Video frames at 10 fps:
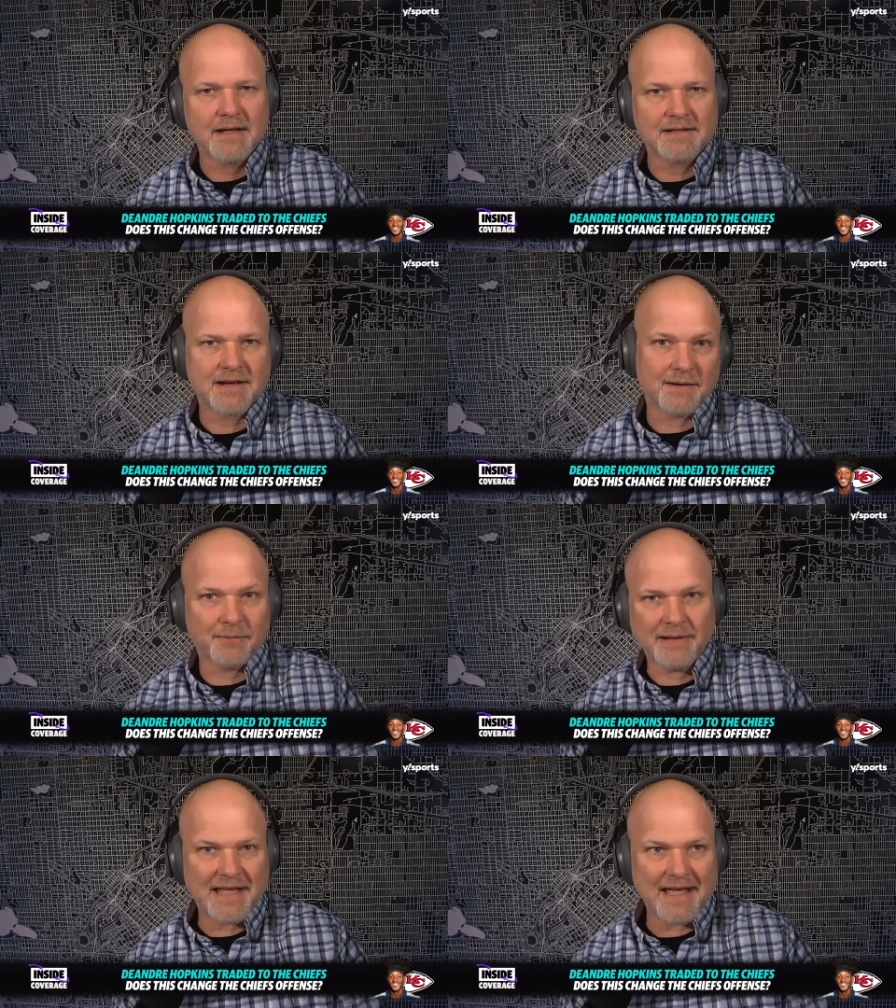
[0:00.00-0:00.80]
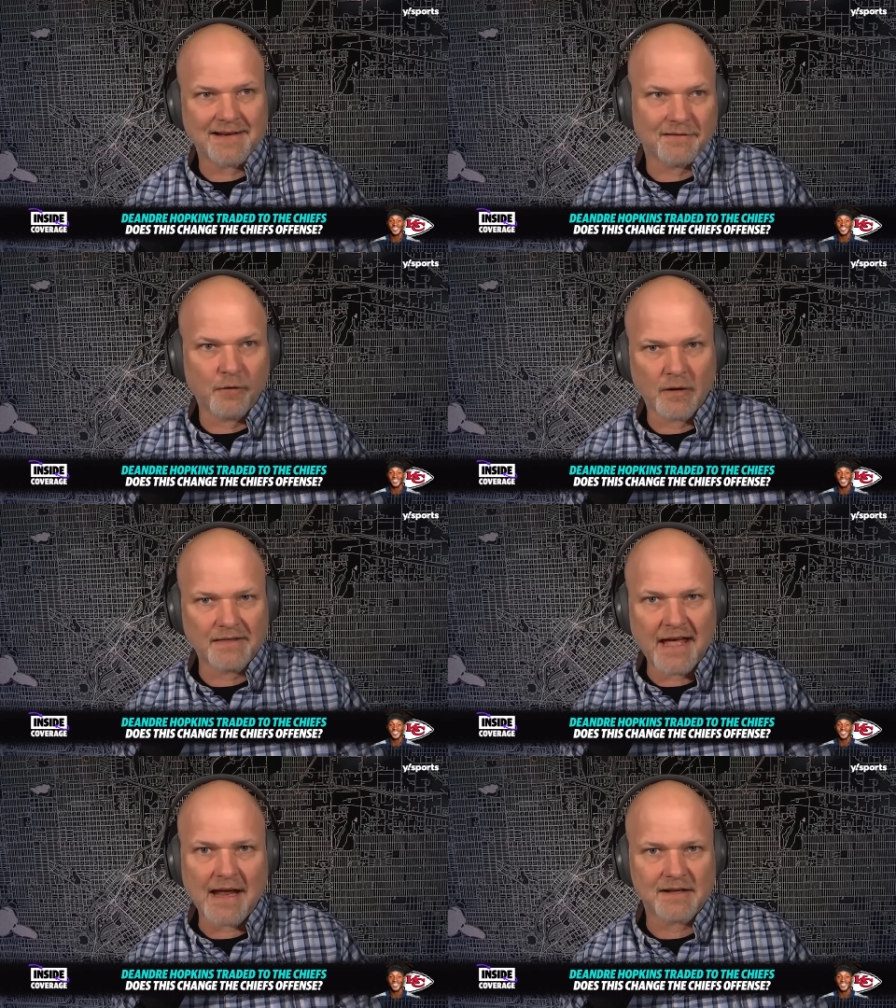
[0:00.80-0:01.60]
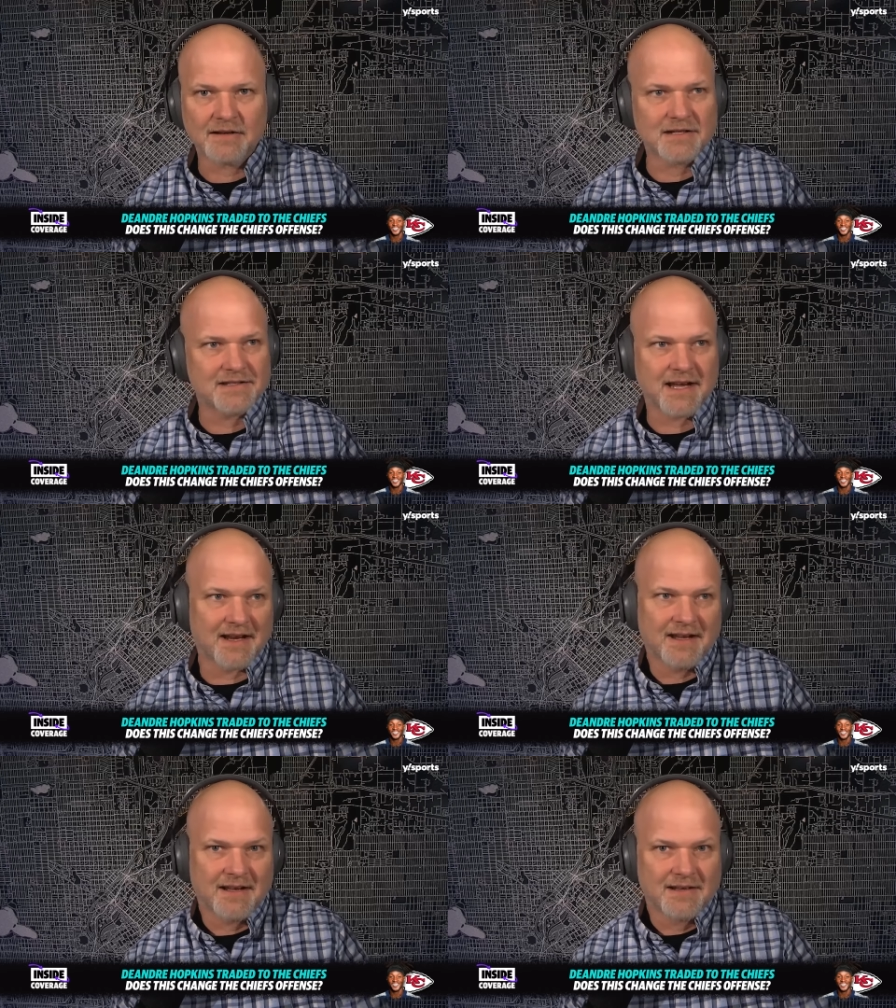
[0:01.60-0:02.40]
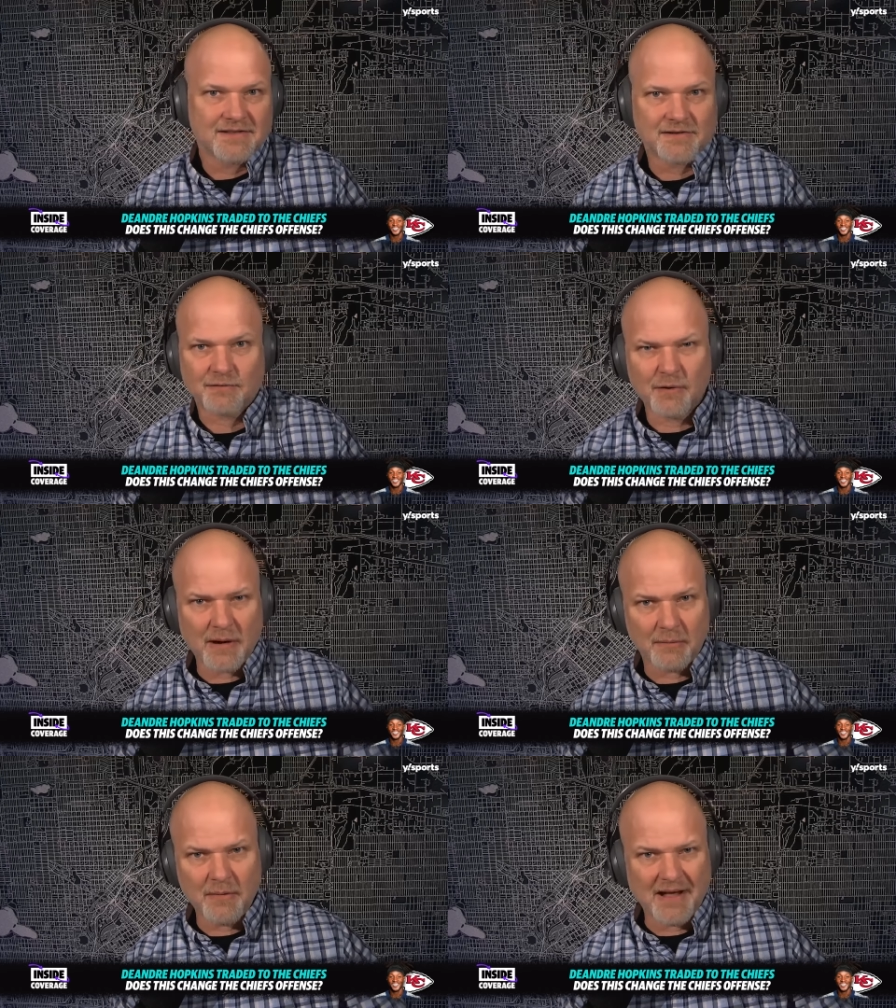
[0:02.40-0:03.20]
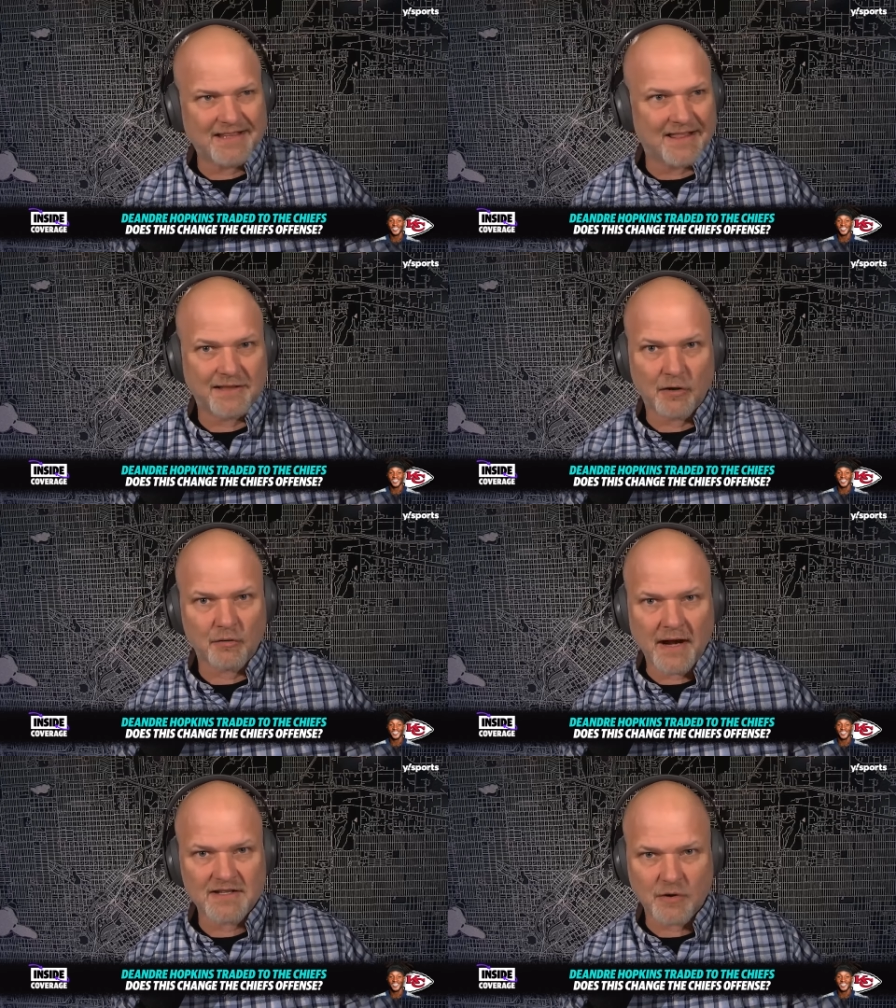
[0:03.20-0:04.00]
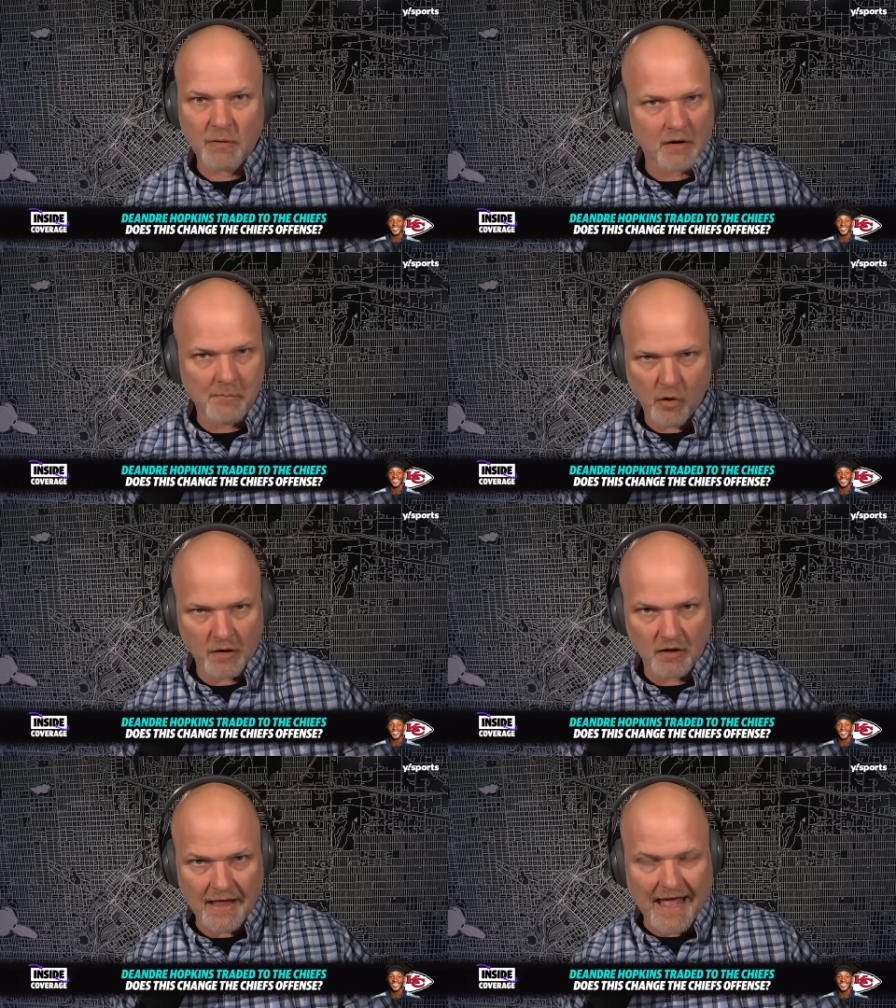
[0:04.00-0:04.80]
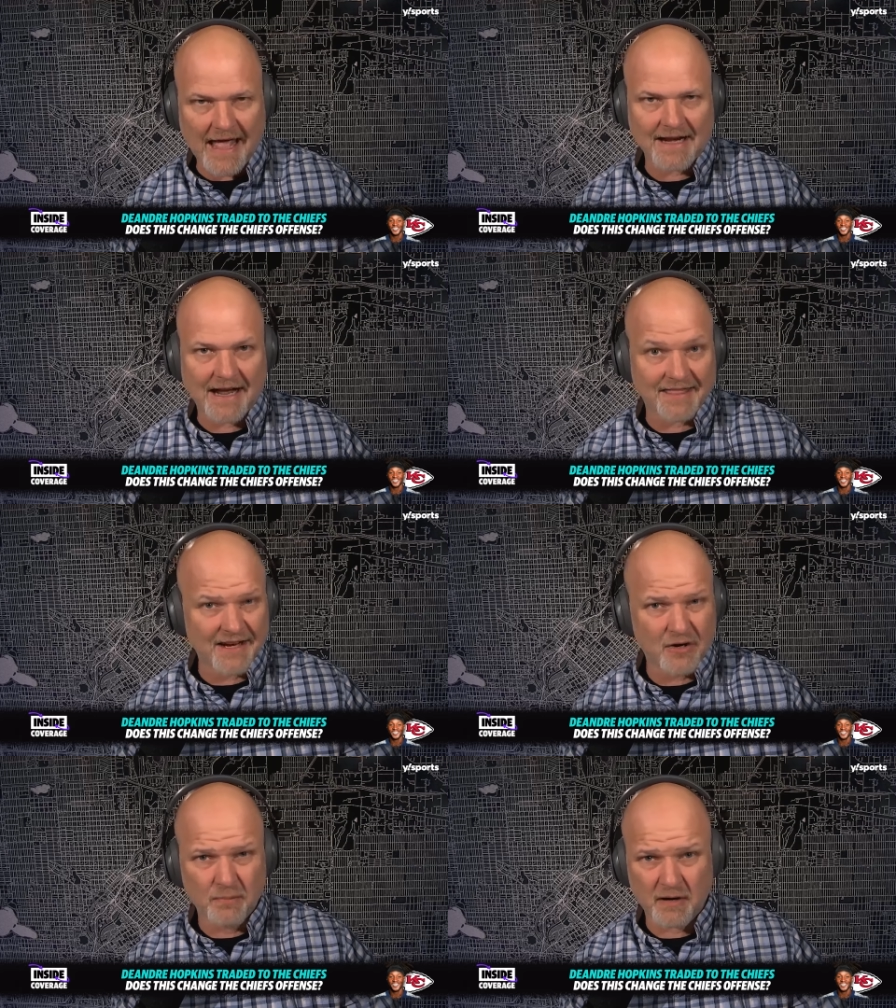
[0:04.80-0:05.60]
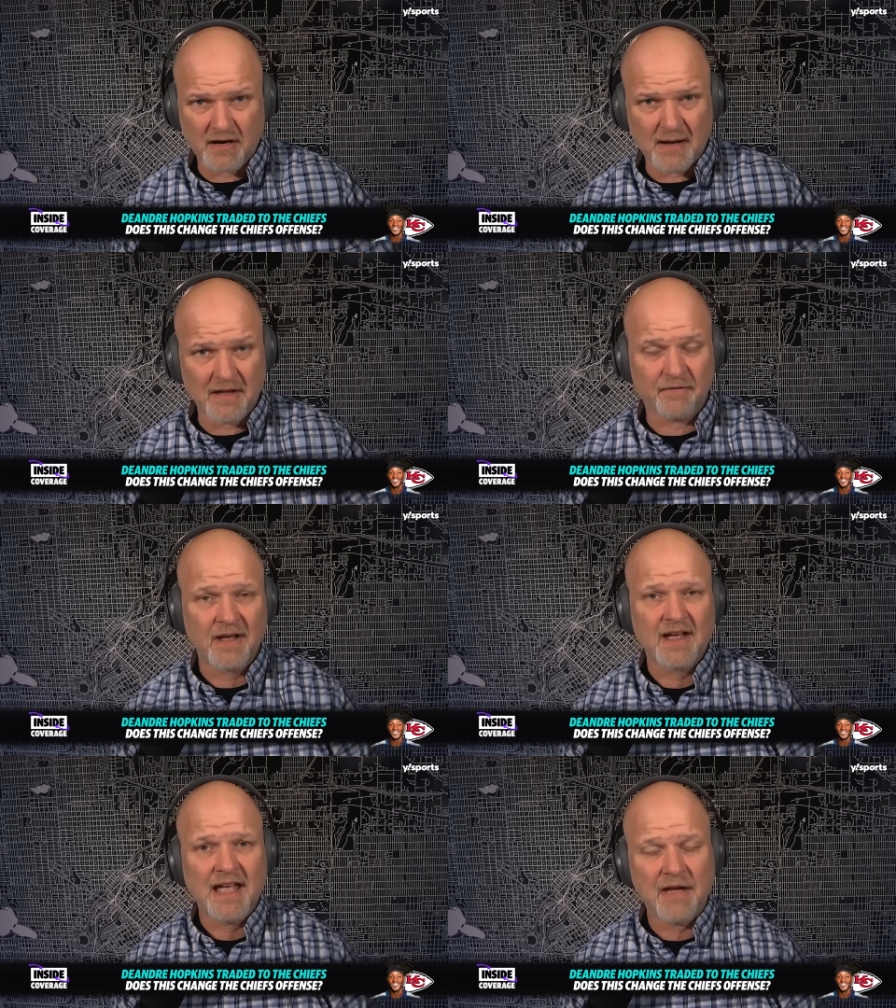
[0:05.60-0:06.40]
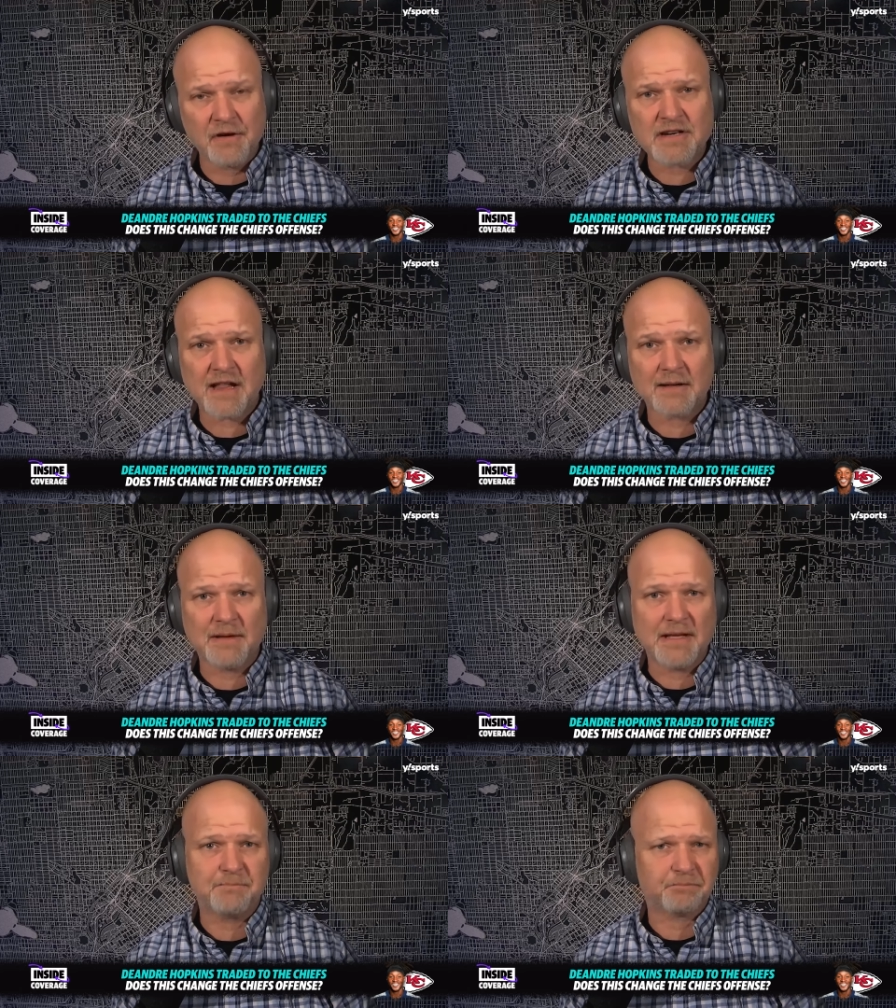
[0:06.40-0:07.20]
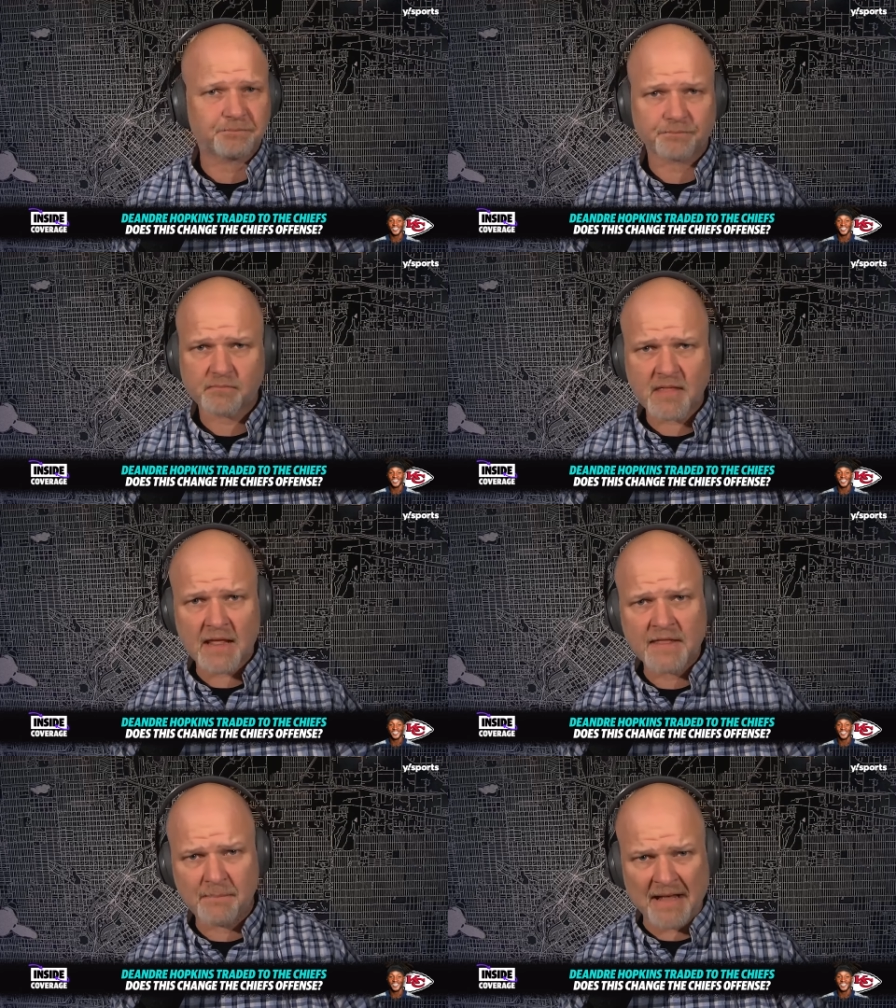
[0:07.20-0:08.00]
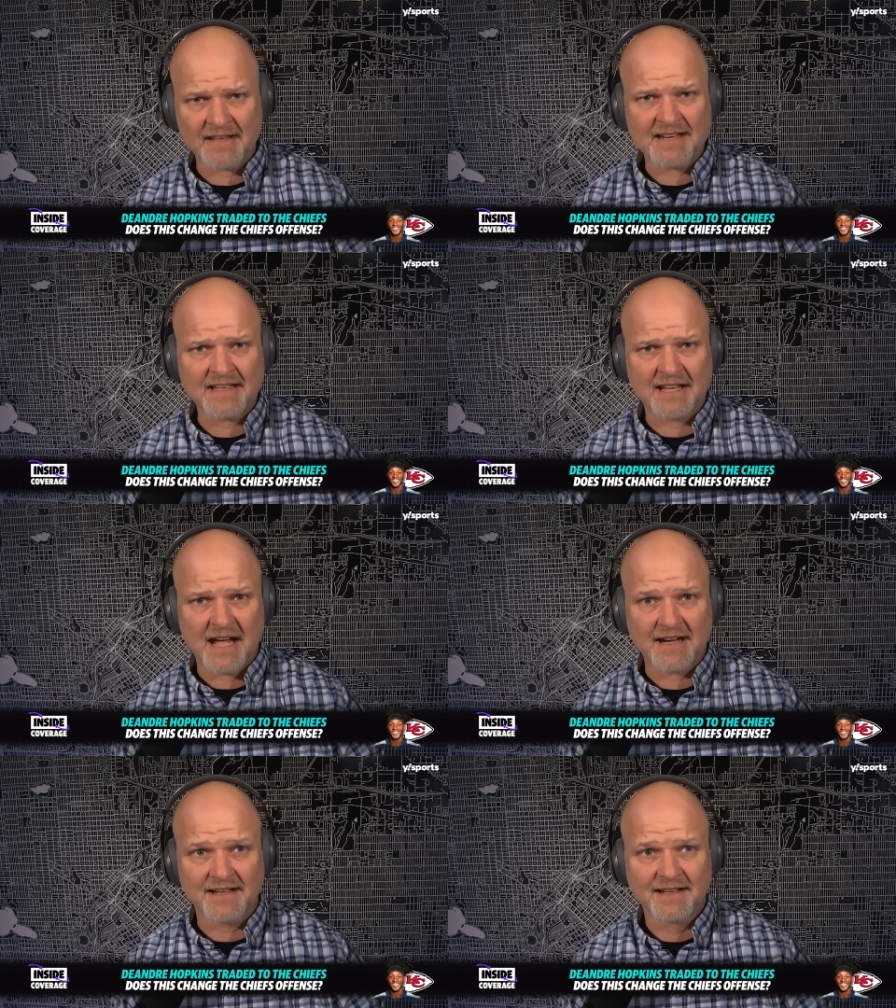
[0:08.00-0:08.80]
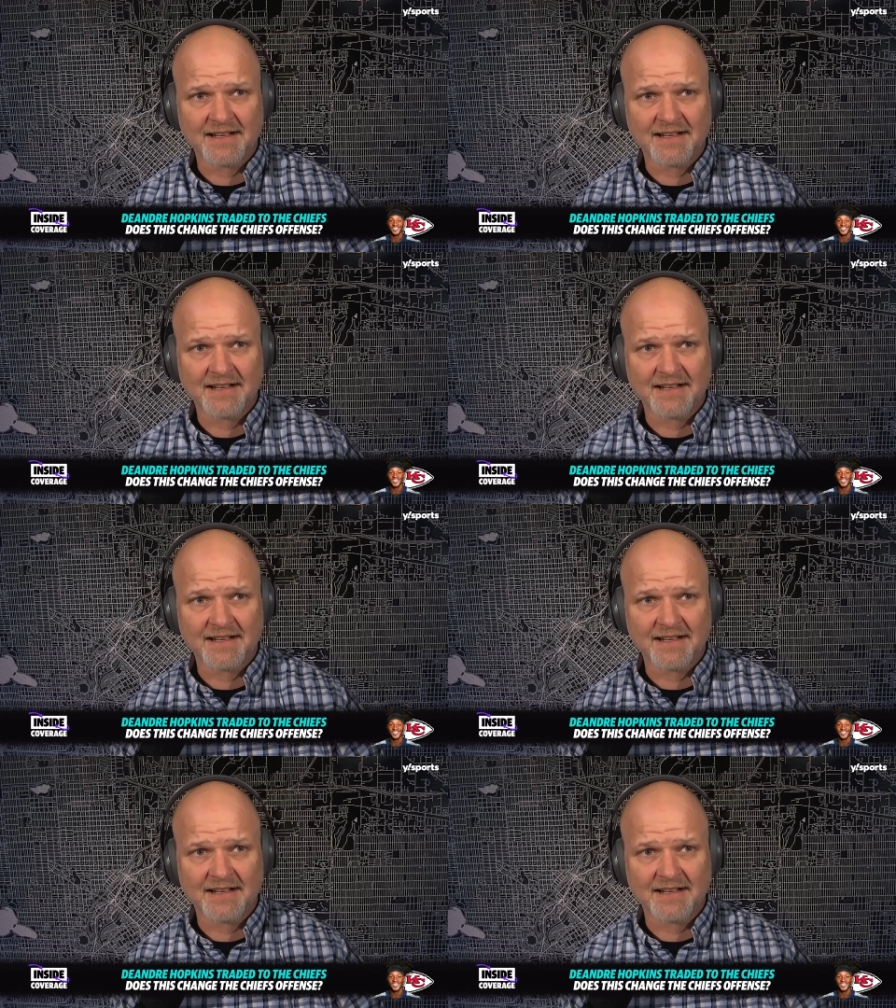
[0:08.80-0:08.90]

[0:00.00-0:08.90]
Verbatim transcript: So we can't afford that. You're just like, screw it. We want that third ring, so we're immortal. And I think Cooper Kupp, if if you're telling me that by the deadline